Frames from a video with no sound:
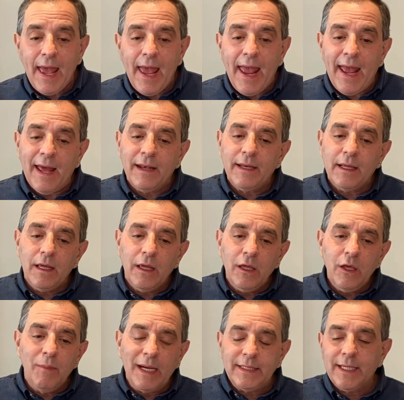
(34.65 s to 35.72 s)
And
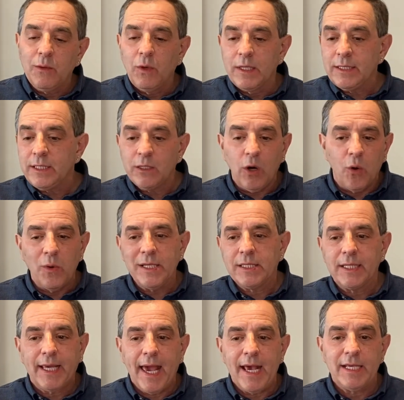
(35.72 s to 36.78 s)
you might say, well, isn't it always the
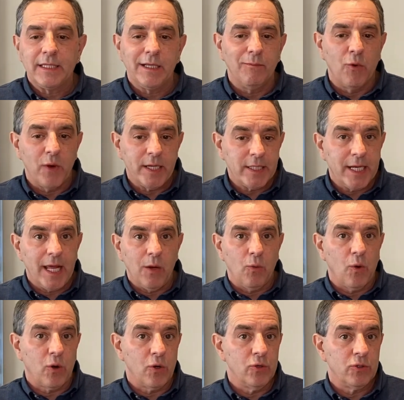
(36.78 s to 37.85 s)
case that more educated
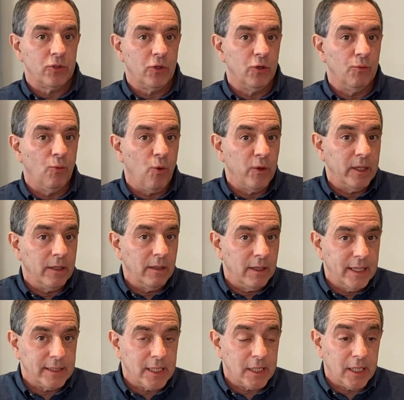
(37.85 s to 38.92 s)
workers earn more than
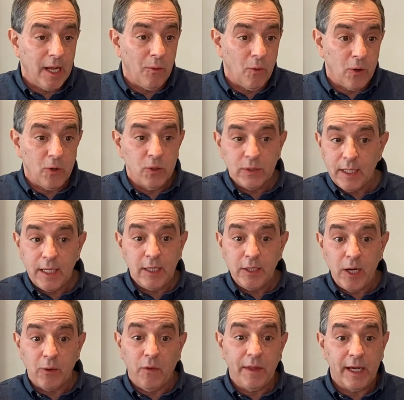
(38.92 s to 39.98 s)
less educated workers? And in
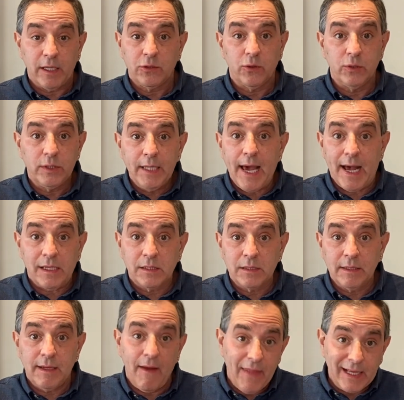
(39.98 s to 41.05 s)
general, the answer is
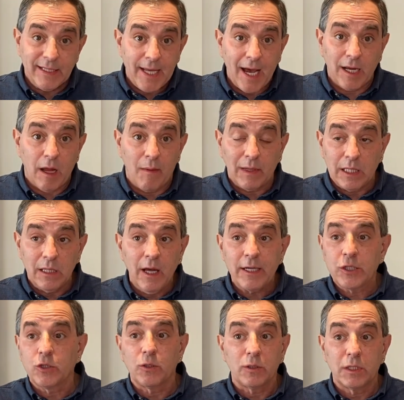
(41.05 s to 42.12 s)
yes. And that's economically
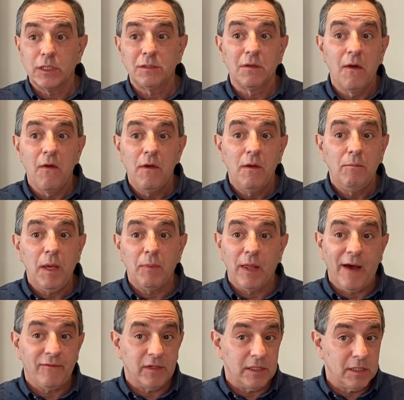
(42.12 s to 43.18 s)
logical because people
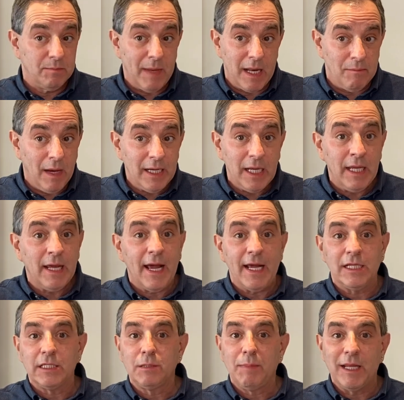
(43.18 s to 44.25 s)
have to spend money
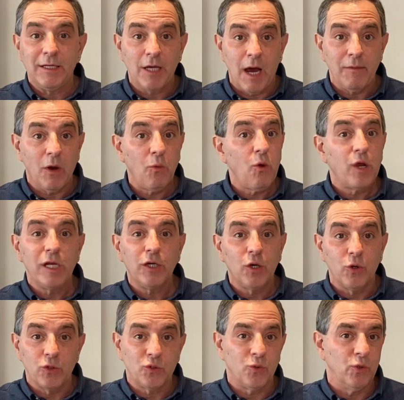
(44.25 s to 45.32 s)
and spend time not working to go
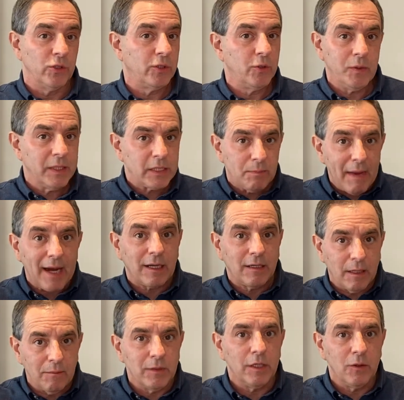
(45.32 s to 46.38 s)
to school. So you'd expect
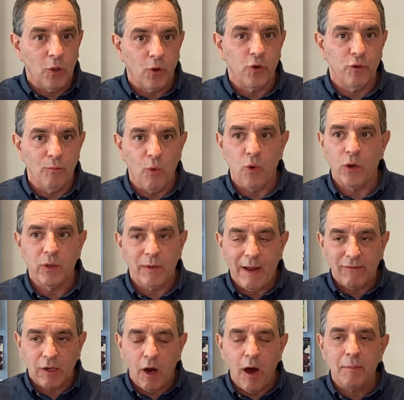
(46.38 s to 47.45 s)
them to earn more. You'd have
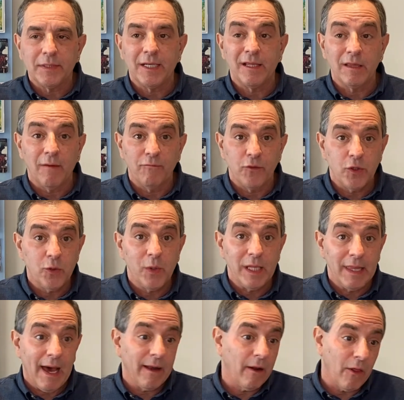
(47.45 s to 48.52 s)
to compensate them for doing
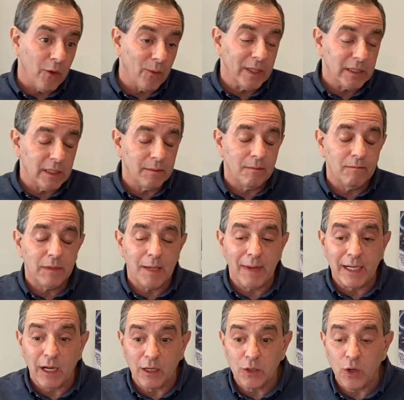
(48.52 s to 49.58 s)
that. Otherwise, they
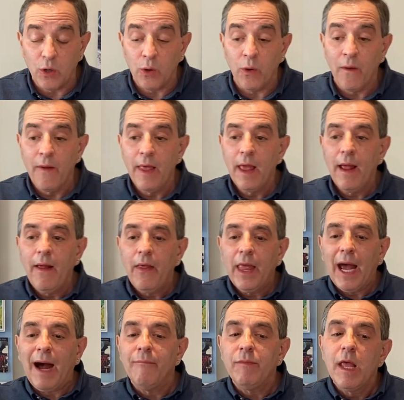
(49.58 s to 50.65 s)
might not go.
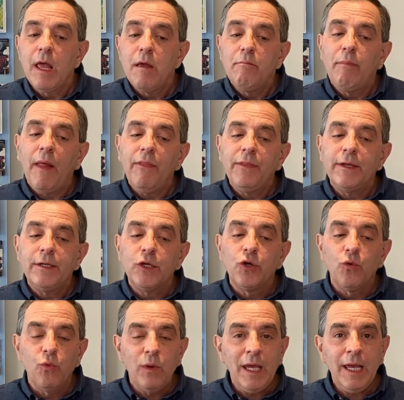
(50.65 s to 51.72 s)
But the
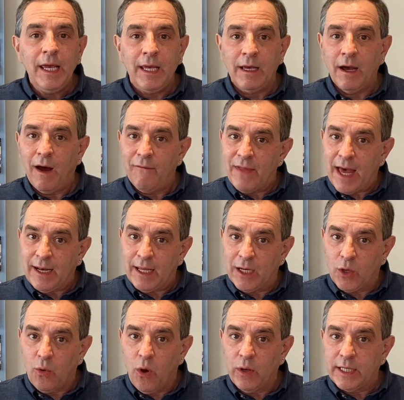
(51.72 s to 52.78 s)
degree of that
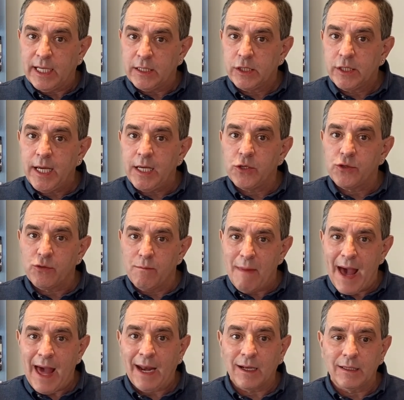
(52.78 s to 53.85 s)
inequality has changed
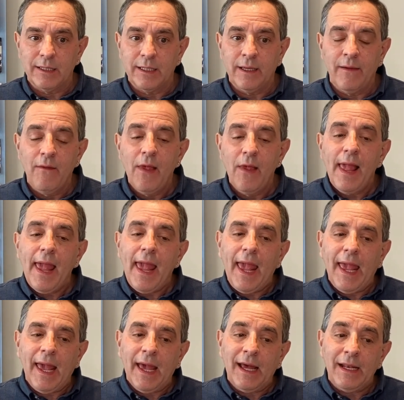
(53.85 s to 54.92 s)
dramatically.
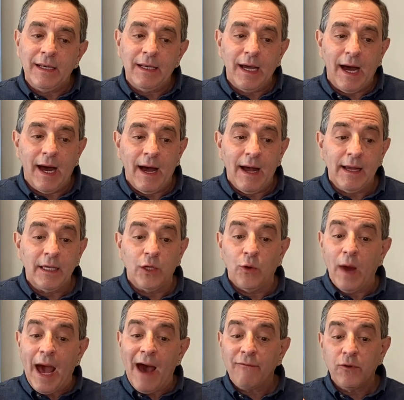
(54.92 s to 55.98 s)
And
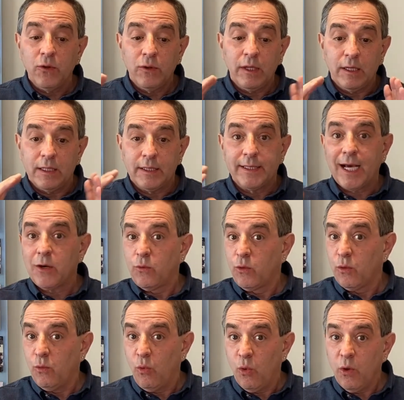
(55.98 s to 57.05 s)
after the Second
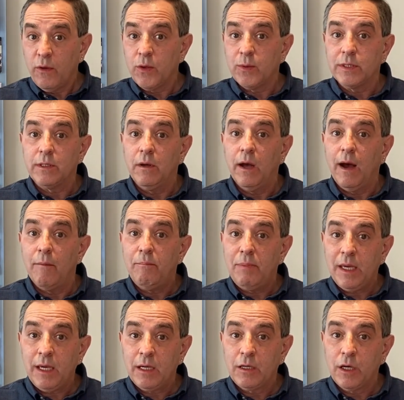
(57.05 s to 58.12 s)
World War, there was a
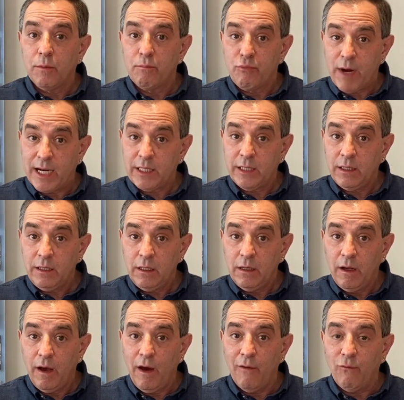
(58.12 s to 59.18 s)
big compression
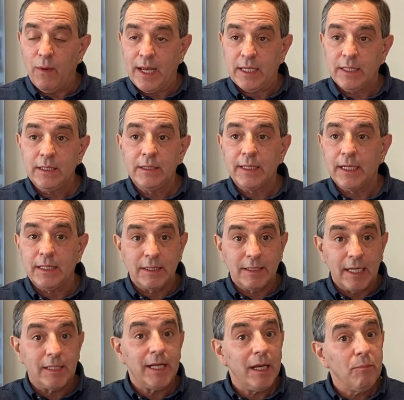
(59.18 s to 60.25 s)
of wages, and
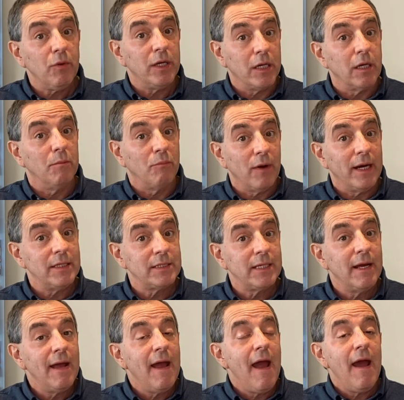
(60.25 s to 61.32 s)
they stayed pretty compressed
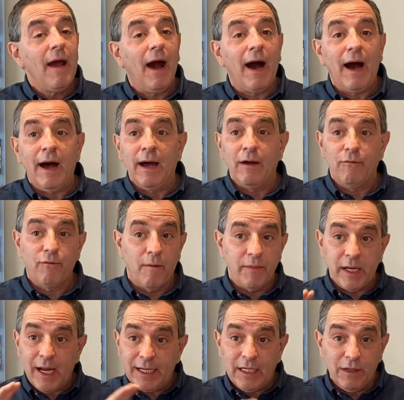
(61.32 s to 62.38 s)
from the
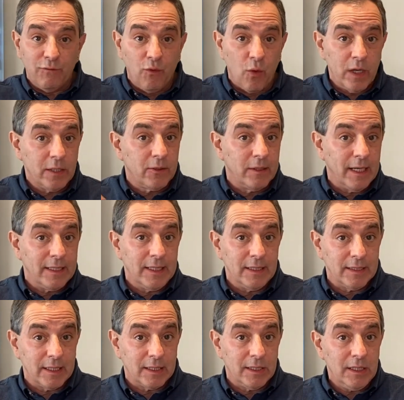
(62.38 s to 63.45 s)
1940s to the
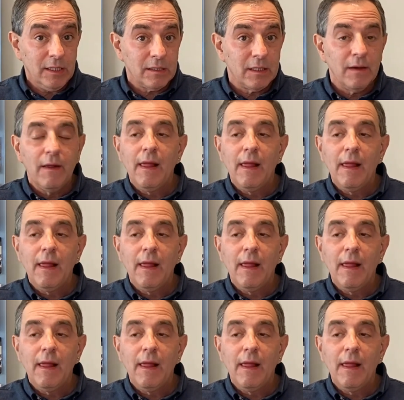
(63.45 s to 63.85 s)
1960s.